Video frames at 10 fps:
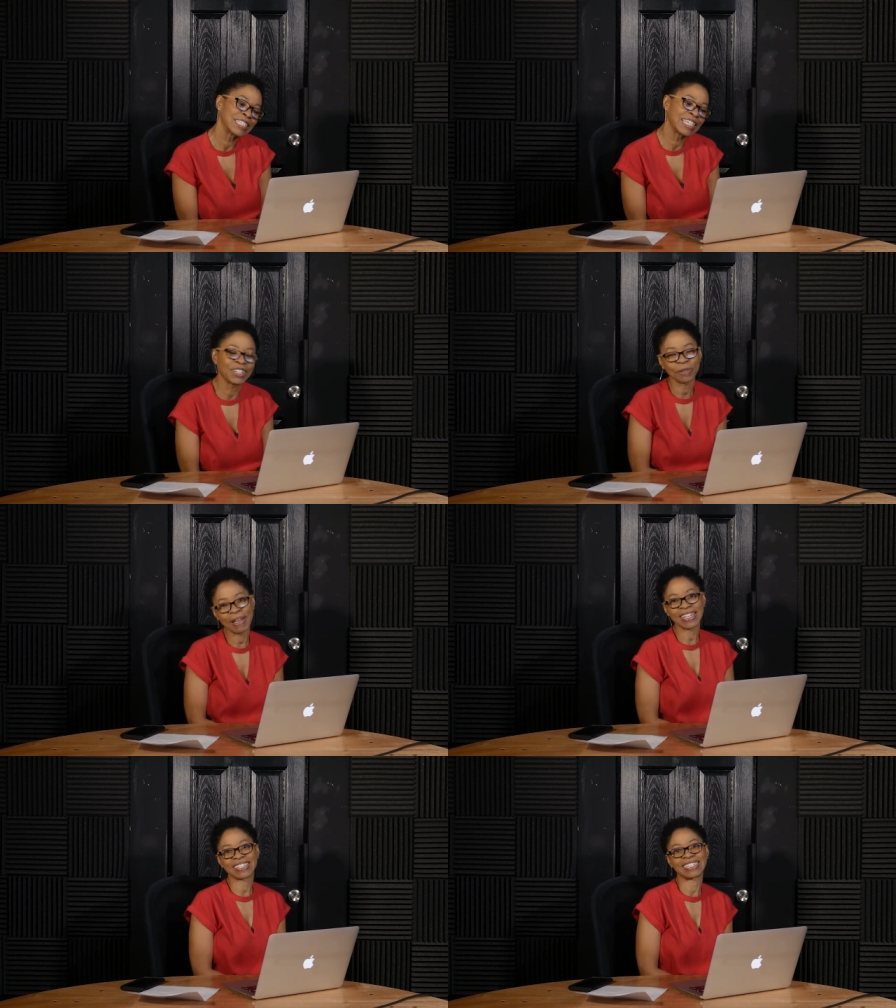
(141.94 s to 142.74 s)
in her
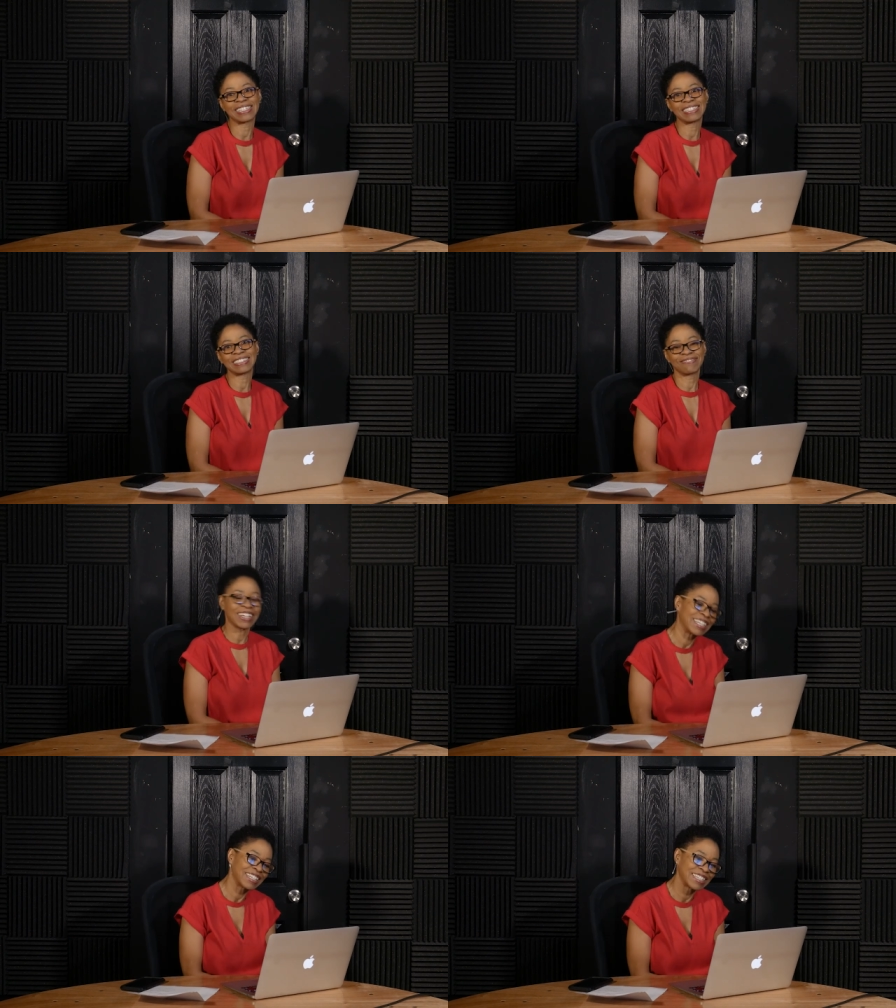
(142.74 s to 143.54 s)
magazine
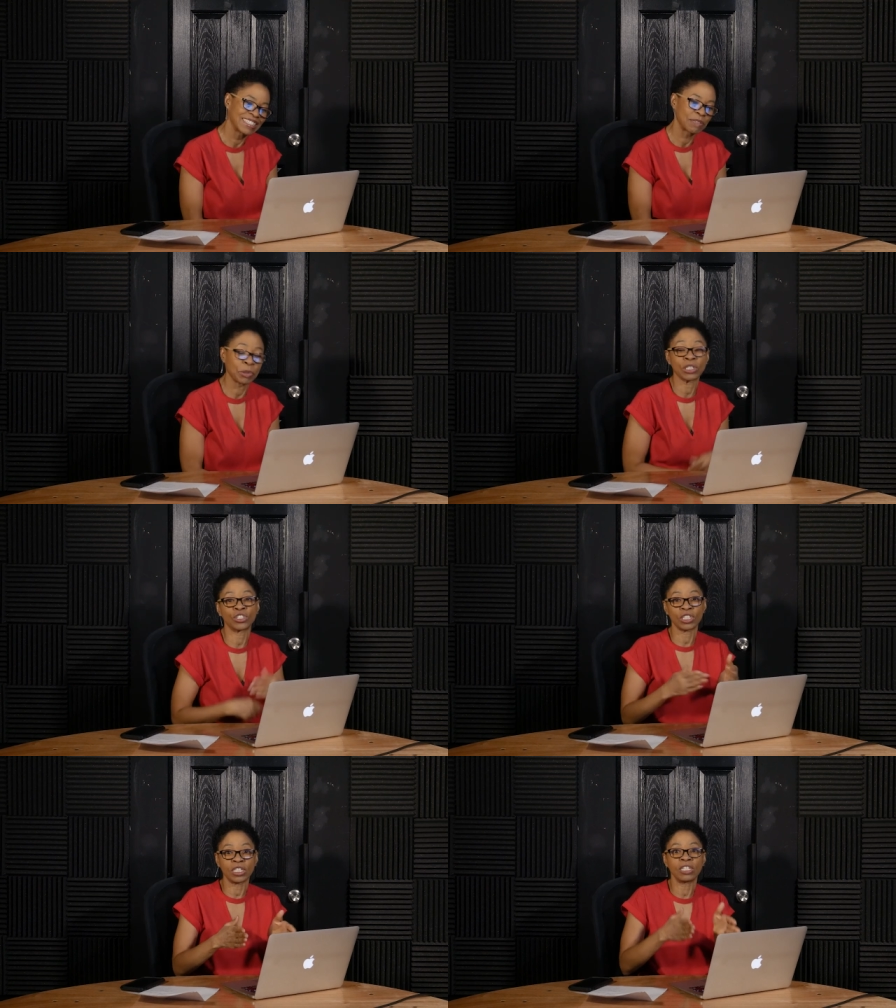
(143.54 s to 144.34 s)
rated us. But
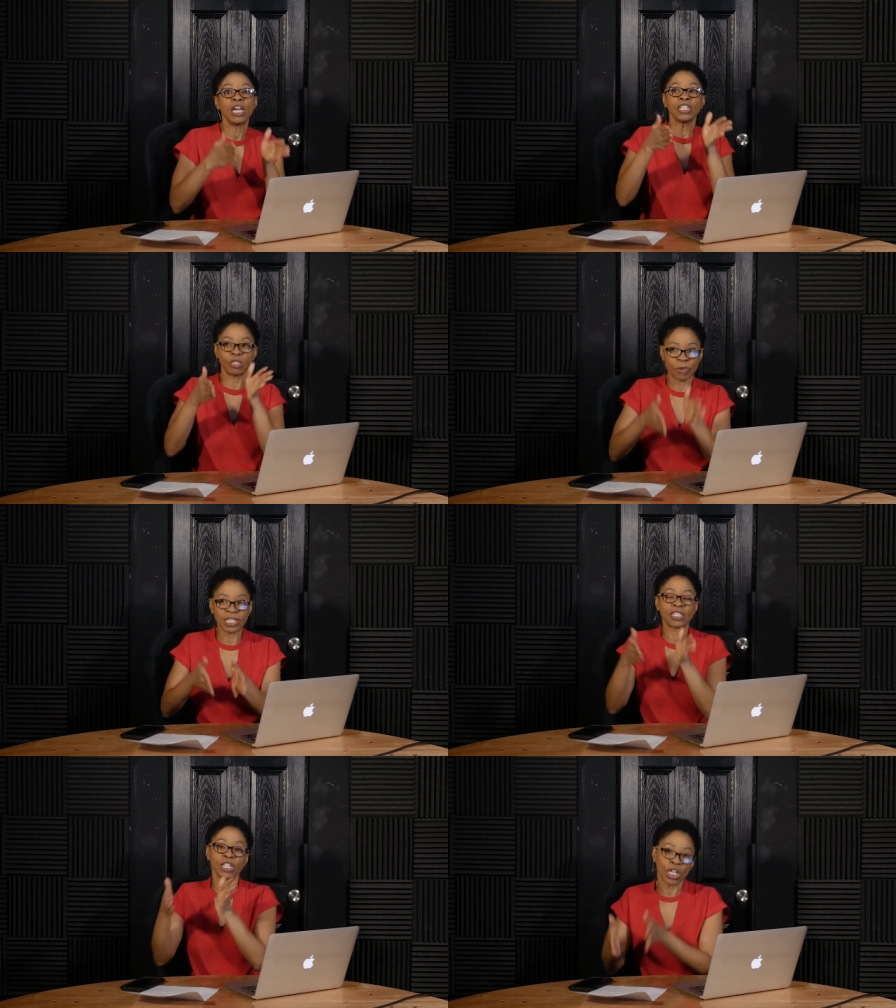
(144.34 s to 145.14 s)
she
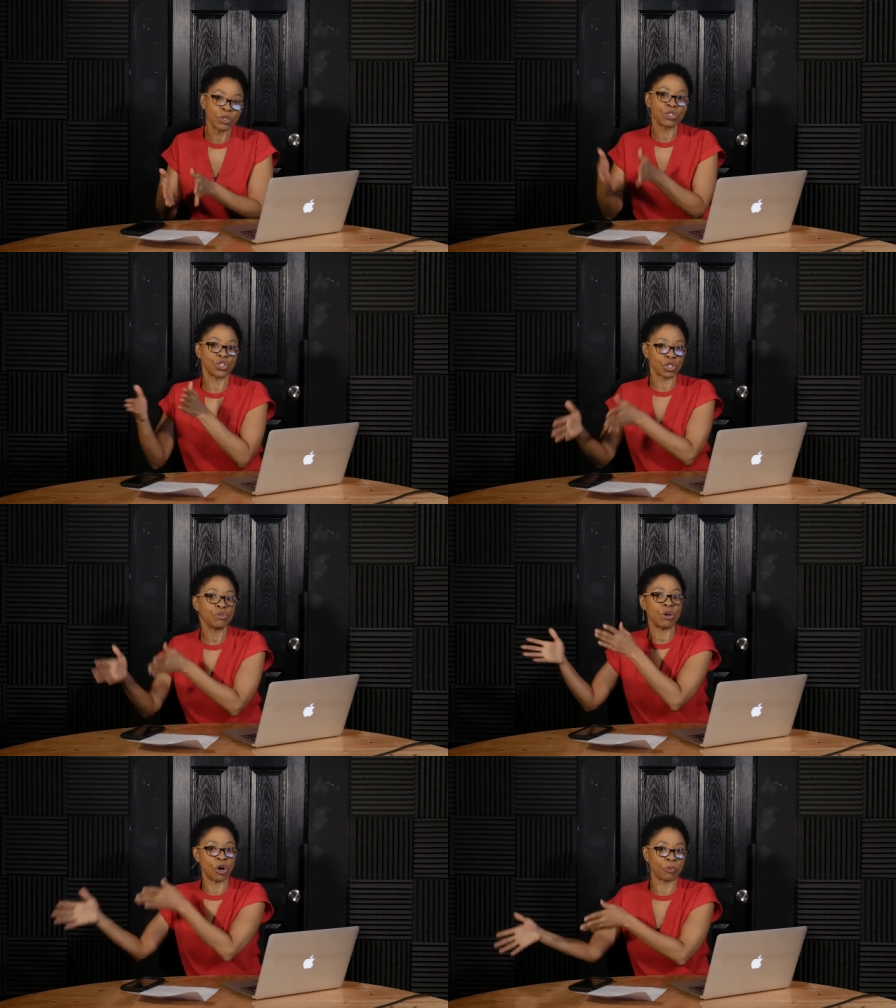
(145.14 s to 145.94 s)
speaks close
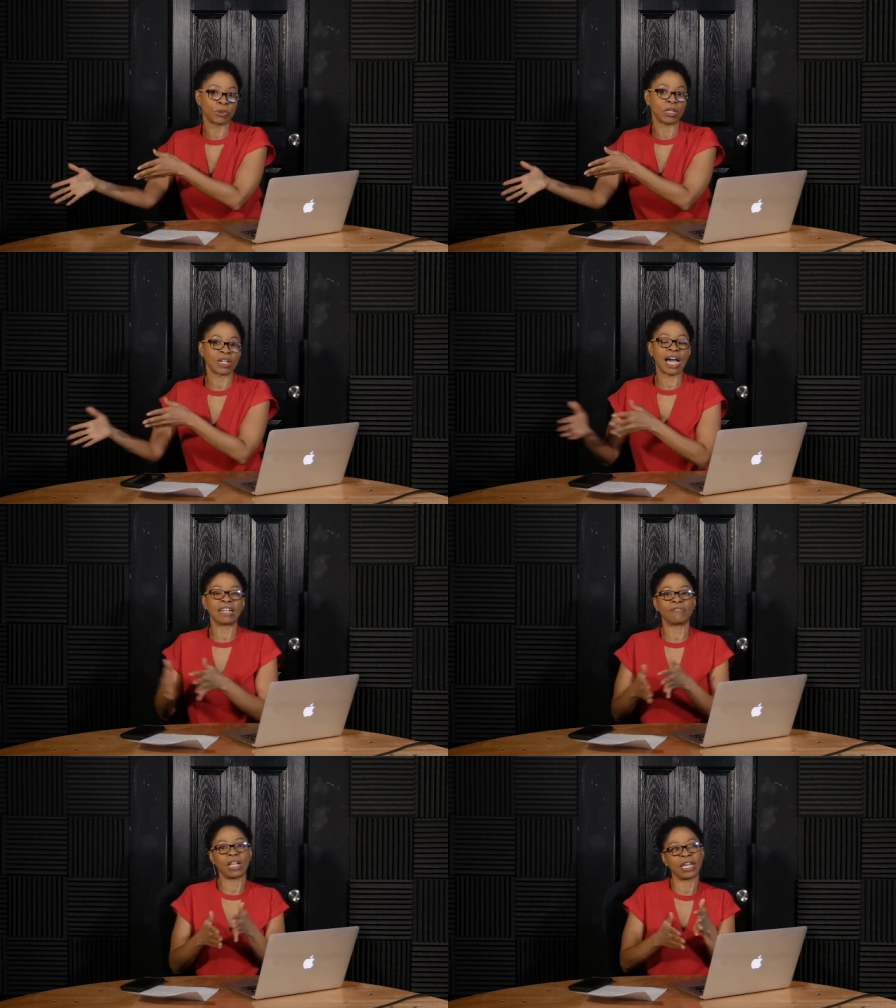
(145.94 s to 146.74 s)
to Oprah,
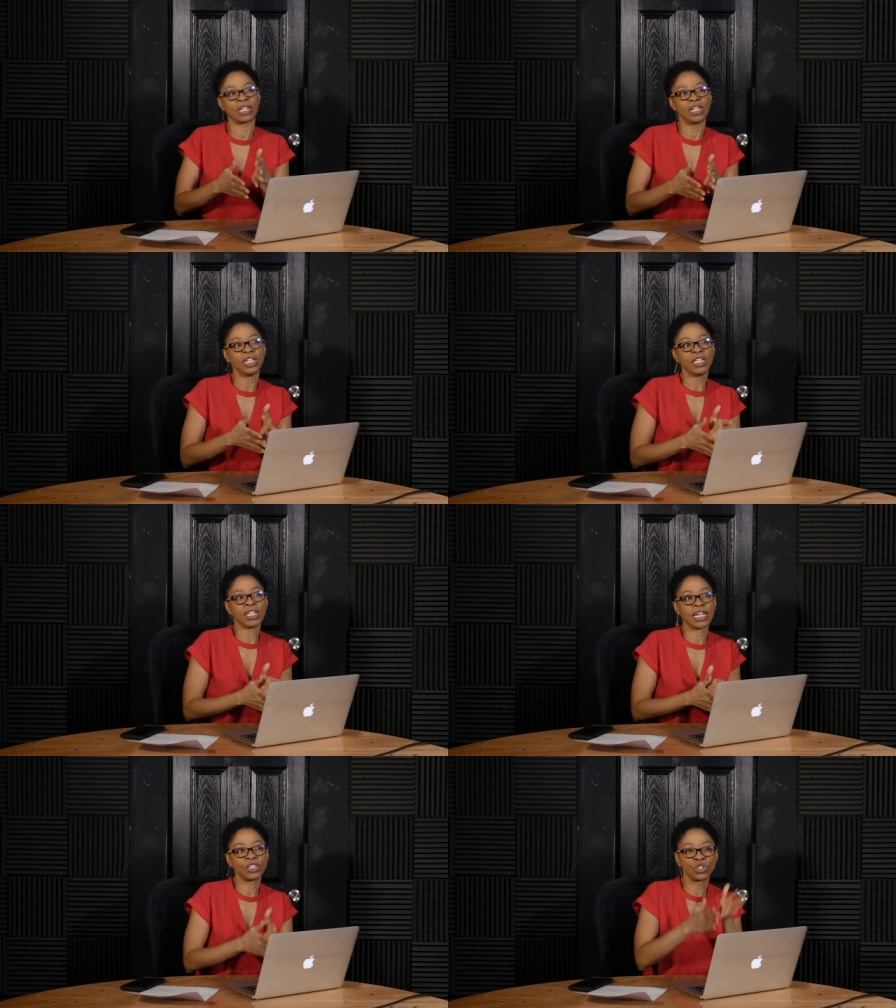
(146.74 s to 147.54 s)
kind of like
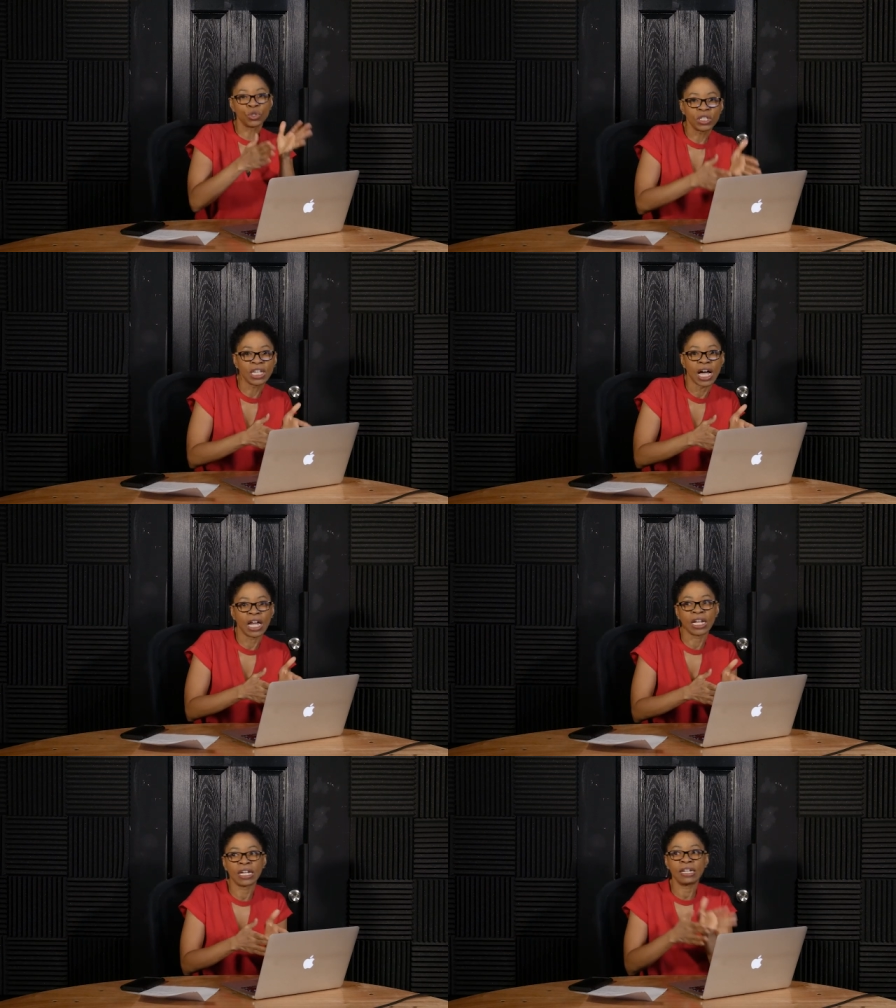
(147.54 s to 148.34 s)

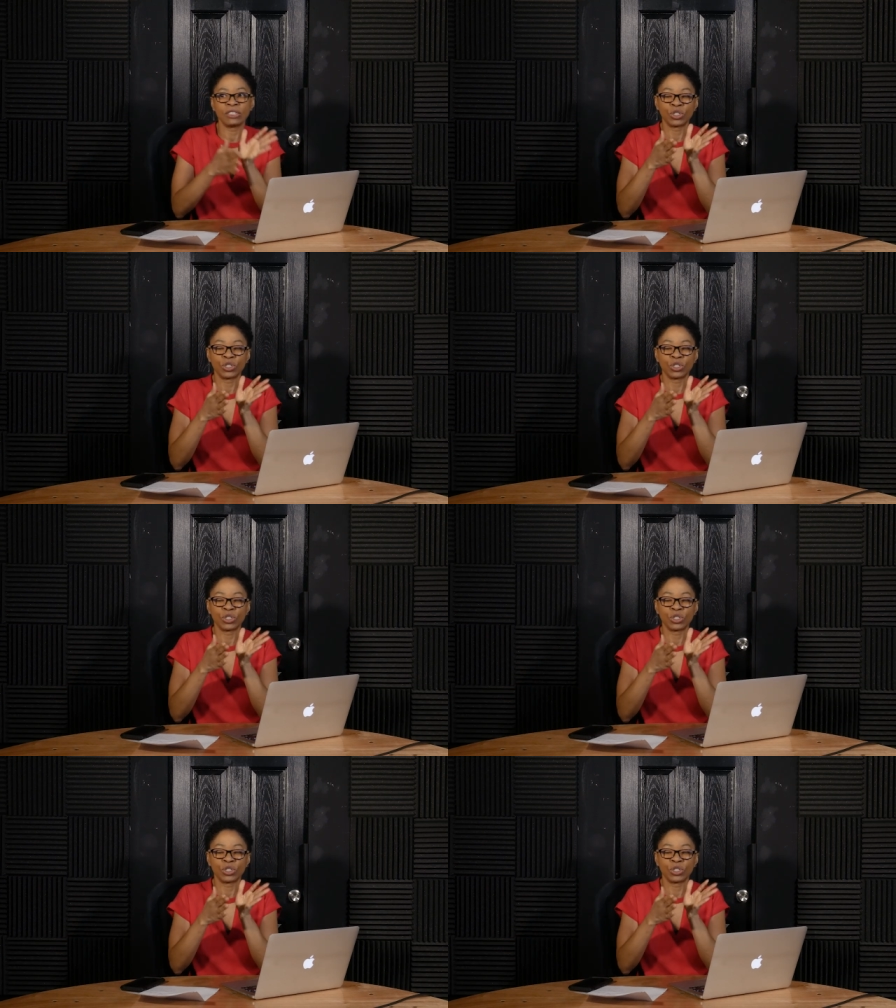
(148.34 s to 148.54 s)
Giuliani